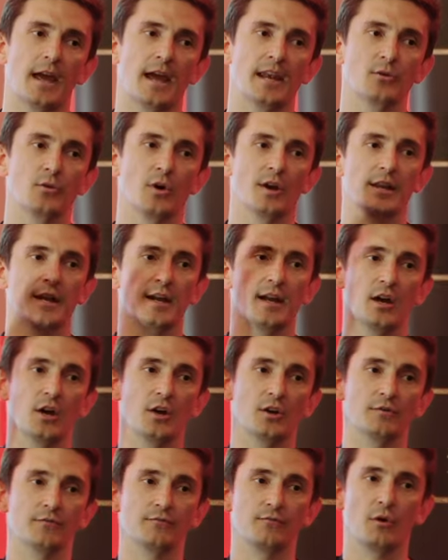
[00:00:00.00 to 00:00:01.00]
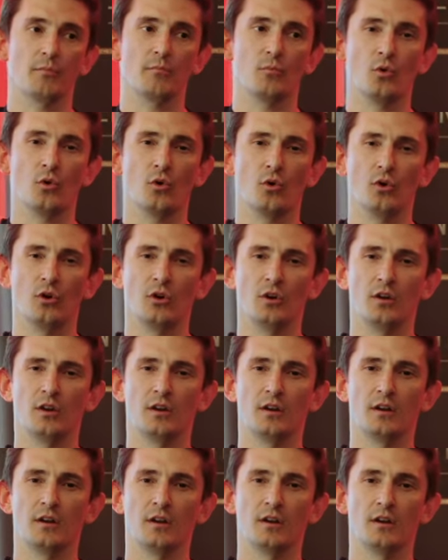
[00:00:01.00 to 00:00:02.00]
Anyone here heard of Rob Moore?
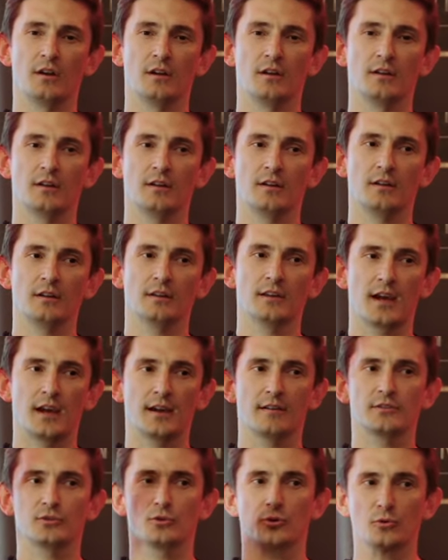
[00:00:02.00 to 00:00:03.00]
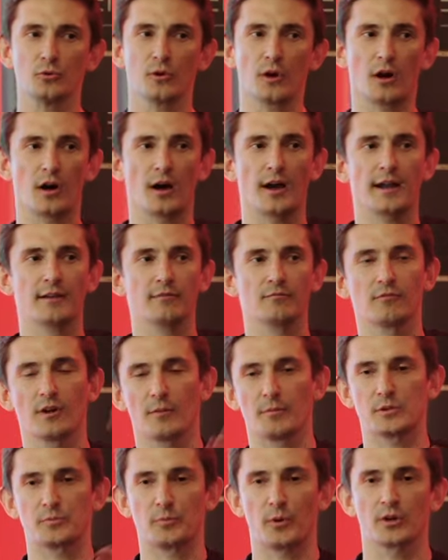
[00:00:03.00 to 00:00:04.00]
Yeah, tall guy,
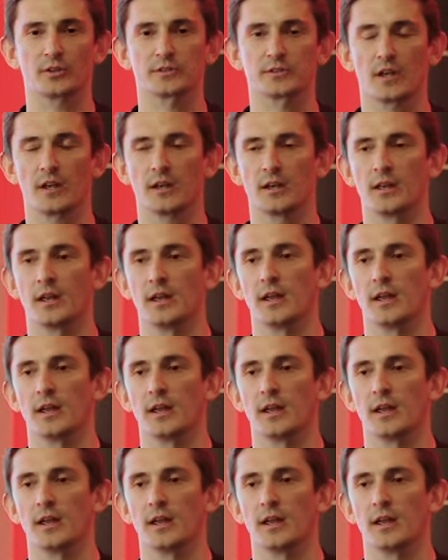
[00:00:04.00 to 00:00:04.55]
rubbish boxer.